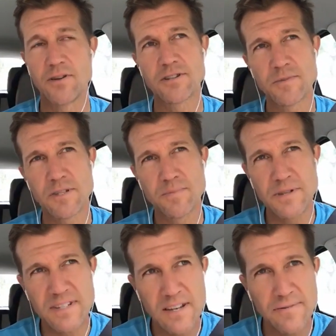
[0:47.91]
And there's some
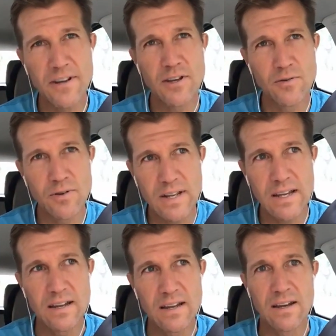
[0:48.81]
specific,
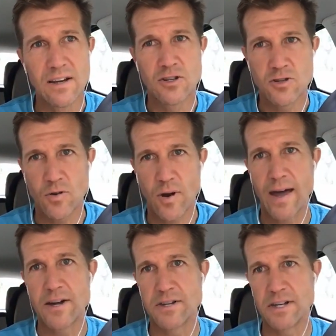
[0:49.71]
unique
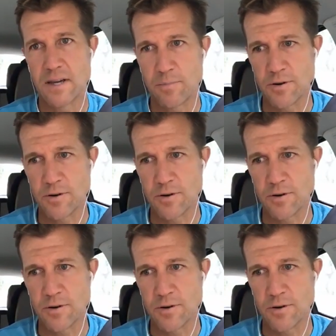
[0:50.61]
strategies that